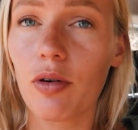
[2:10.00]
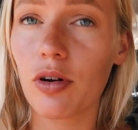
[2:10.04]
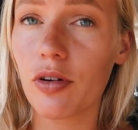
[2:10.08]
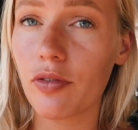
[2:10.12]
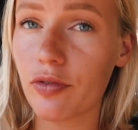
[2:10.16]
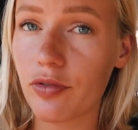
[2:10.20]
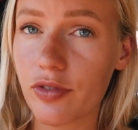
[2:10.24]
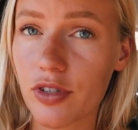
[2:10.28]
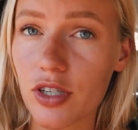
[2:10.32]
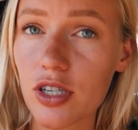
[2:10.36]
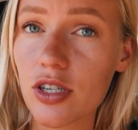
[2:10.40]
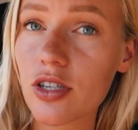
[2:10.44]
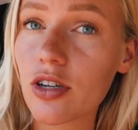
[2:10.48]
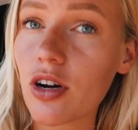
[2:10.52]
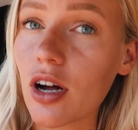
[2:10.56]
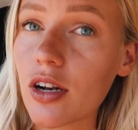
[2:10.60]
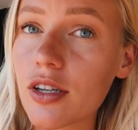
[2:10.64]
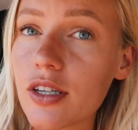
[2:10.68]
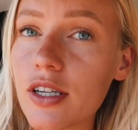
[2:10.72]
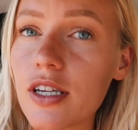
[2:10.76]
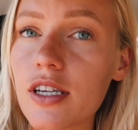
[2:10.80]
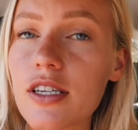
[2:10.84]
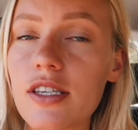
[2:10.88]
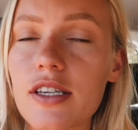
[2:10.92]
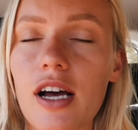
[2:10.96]
would have just
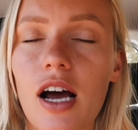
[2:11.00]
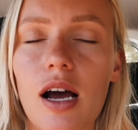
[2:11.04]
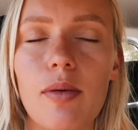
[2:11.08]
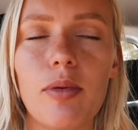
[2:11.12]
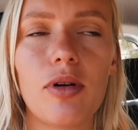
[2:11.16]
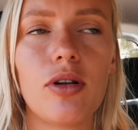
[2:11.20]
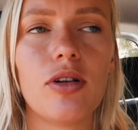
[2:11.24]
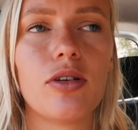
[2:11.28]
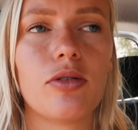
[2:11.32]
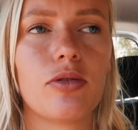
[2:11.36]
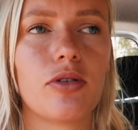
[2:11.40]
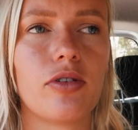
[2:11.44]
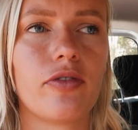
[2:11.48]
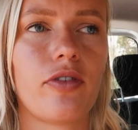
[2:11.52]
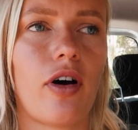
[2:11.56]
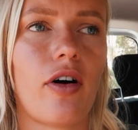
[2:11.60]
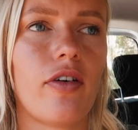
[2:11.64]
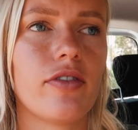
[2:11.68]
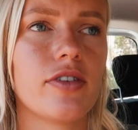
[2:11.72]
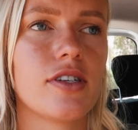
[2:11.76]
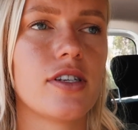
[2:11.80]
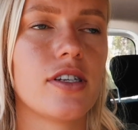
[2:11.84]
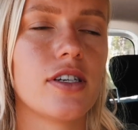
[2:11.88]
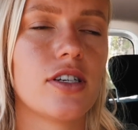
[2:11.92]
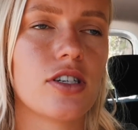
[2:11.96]
gotten the acai bowl, it would have
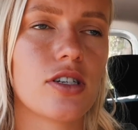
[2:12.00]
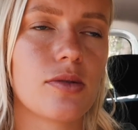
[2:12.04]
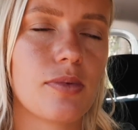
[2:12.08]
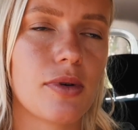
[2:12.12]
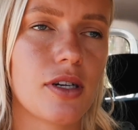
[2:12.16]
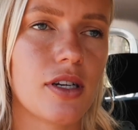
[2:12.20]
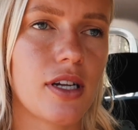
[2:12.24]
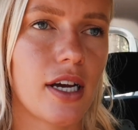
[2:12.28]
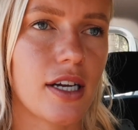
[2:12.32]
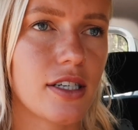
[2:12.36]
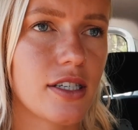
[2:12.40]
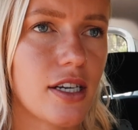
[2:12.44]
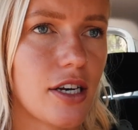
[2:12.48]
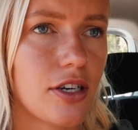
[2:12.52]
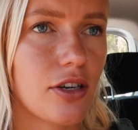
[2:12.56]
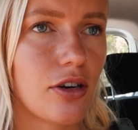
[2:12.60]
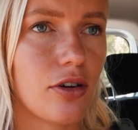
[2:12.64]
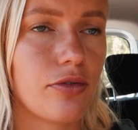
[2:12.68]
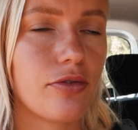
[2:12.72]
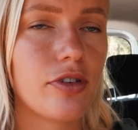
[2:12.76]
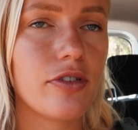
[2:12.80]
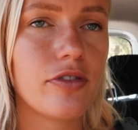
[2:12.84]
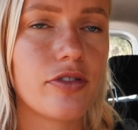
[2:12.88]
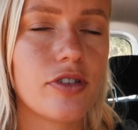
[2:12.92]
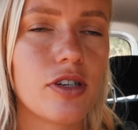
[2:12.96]
obviously just been like 10
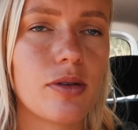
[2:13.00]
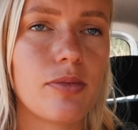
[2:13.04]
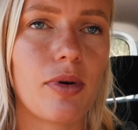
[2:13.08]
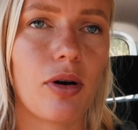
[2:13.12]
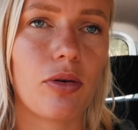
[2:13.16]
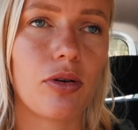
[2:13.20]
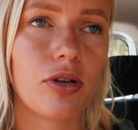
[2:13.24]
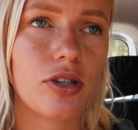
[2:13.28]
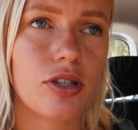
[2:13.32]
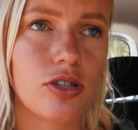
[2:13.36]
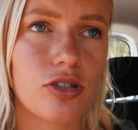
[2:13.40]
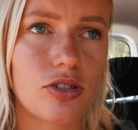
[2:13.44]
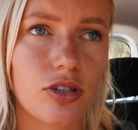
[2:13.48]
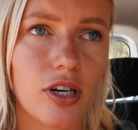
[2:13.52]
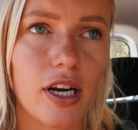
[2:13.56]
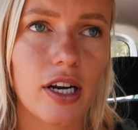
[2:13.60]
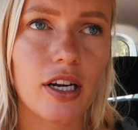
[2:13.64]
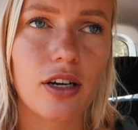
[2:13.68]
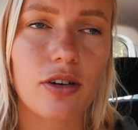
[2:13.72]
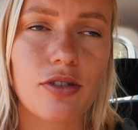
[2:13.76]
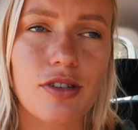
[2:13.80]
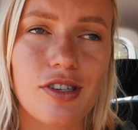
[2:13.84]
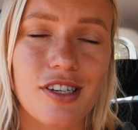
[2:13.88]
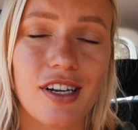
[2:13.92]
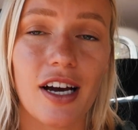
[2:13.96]
euro 50, but with the
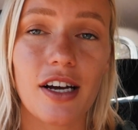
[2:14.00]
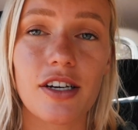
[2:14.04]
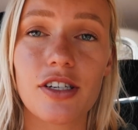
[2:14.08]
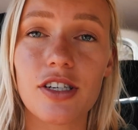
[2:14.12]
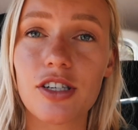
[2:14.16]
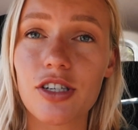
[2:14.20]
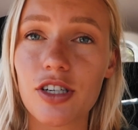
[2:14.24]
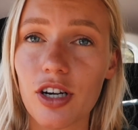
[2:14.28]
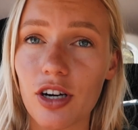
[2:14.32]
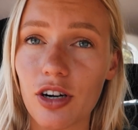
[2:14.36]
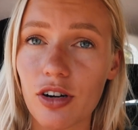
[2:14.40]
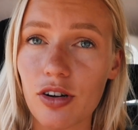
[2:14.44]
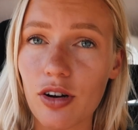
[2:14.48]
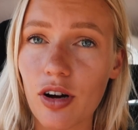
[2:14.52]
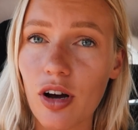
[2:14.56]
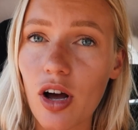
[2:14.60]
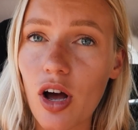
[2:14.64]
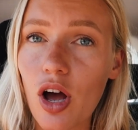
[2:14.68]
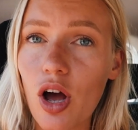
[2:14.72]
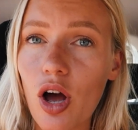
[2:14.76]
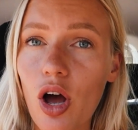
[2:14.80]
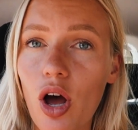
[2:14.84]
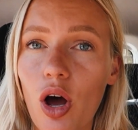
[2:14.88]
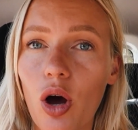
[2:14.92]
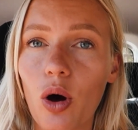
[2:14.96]
drink it was 19 euro,
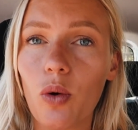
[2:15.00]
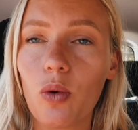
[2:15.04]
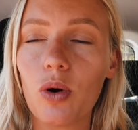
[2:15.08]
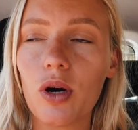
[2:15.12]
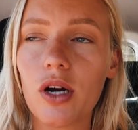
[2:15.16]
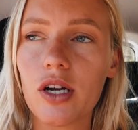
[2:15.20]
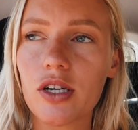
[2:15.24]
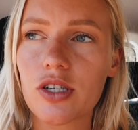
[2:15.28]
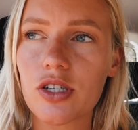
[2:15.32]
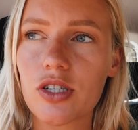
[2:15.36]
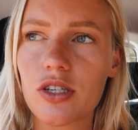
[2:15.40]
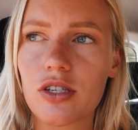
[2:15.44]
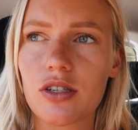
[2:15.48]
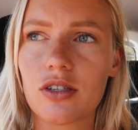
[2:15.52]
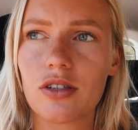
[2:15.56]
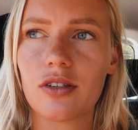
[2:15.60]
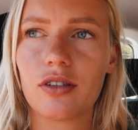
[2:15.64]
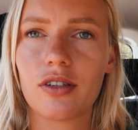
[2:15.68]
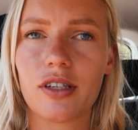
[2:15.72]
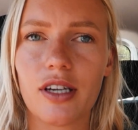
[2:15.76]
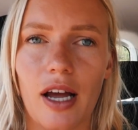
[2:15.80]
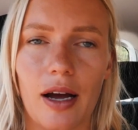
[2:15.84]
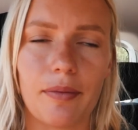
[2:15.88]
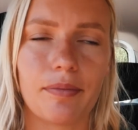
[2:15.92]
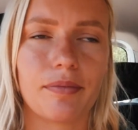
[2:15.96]
which
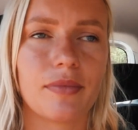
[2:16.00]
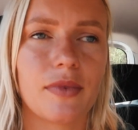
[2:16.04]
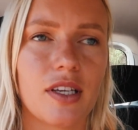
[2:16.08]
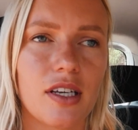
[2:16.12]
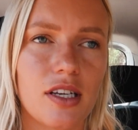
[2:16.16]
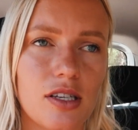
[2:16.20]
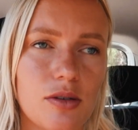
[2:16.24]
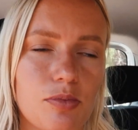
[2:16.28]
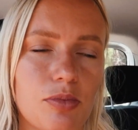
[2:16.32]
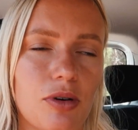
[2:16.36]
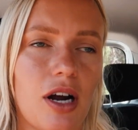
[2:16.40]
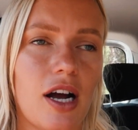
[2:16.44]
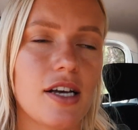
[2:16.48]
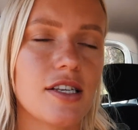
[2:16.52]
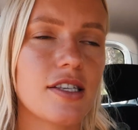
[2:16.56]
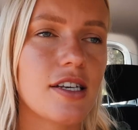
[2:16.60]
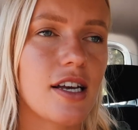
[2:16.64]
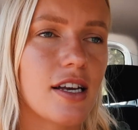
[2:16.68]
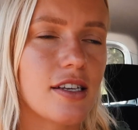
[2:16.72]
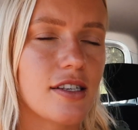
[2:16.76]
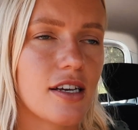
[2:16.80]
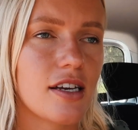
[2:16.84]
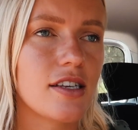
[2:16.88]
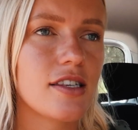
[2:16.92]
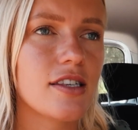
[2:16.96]
yeah, is
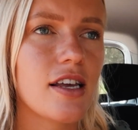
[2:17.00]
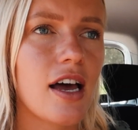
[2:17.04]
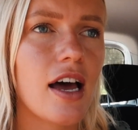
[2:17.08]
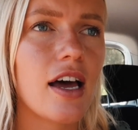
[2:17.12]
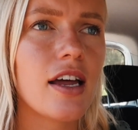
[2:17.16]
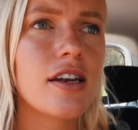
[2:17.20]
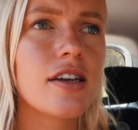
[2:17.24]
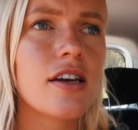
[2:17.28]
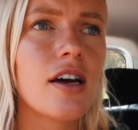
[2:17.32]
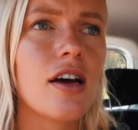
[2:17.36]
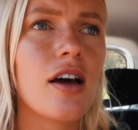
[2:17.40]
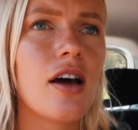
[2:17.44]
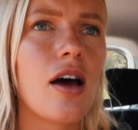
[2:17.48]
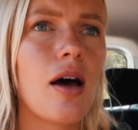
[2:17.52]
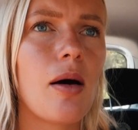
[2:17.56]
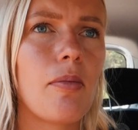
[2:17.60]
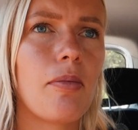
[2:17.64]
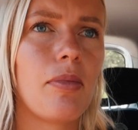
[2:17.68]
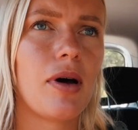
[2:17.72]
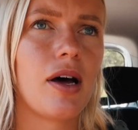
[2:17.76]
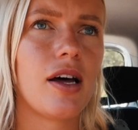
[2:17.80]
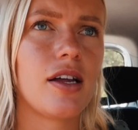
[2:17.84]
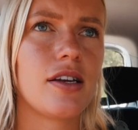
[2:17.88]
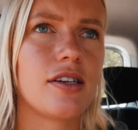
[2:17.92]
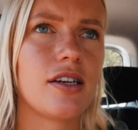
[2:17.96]
pricey as I said.
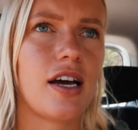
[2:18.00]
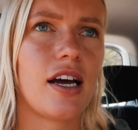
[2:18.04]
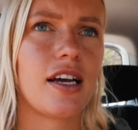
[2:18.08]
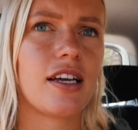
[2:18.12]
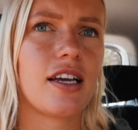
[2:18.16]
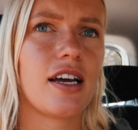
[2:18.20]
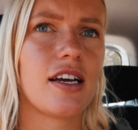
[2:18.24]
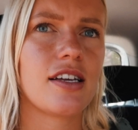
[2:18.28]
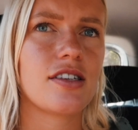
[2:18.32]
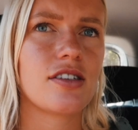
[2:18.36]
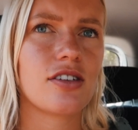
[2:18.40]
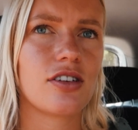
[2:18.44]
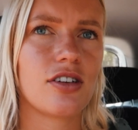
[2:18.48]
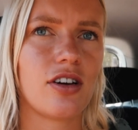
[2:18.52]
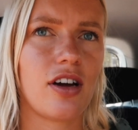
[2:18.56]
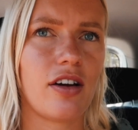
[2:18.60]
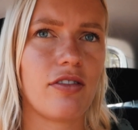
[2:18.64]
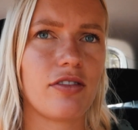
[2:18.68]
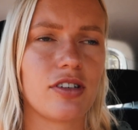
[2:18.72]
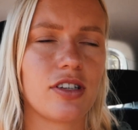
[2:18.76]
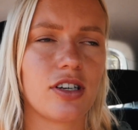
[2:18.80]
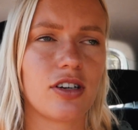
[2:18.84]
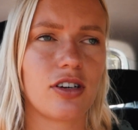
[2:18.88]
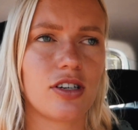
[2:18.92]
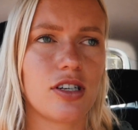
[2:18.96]
But I guess, you know,
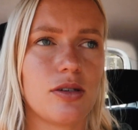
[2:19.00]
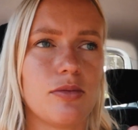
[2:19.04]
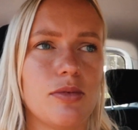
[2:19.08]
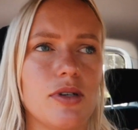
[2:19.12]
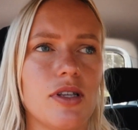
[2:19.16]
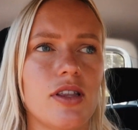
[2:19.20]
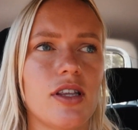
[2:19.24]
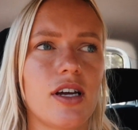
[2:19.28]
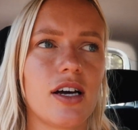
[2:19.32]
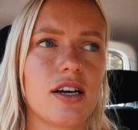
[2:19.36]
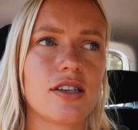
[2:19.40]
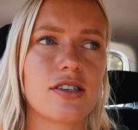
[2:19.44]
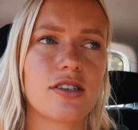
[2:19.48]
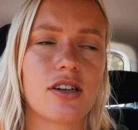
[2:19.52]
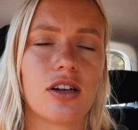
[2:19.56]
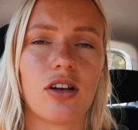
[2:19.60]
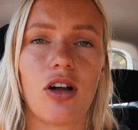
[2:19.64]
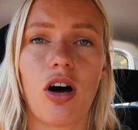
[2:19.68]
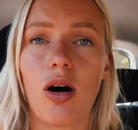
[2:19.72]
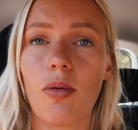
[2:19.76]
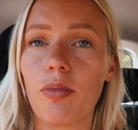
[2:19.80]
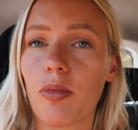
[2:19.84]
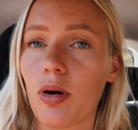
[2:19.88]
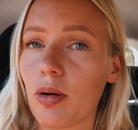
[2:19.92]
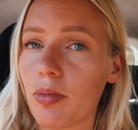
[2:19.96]
everything on Ibiza is a
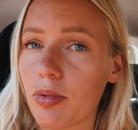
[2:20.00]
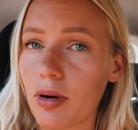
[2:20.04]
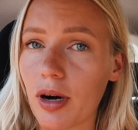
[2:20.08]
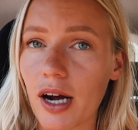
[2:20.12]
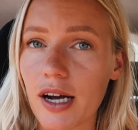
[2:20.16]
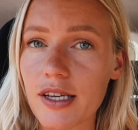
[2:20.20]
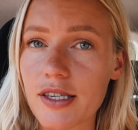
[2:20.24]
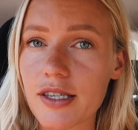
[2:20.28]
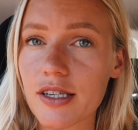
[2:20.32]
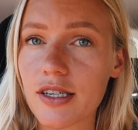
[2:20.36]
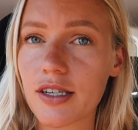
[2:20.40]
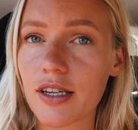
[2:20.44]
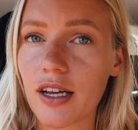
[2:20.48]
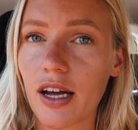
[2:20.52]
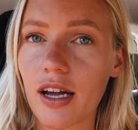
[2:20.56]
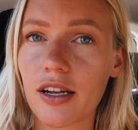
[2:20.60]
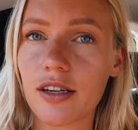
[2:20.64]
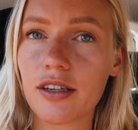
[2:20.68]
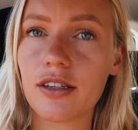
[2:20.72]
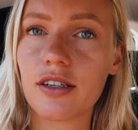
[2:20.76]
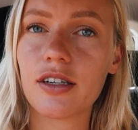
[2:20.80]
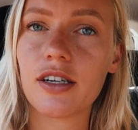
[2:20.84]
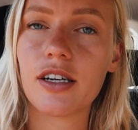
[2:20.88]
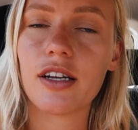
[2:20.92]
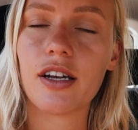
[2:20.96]
lot more pricey
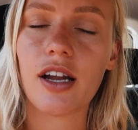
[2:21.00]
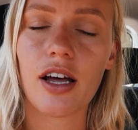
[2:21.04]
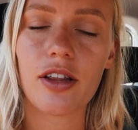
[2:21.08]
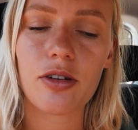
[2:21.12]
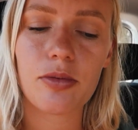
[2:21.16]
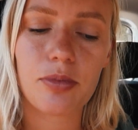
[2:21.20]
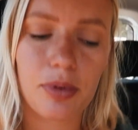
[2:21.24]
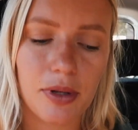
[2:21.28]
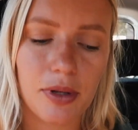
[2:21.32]
than in other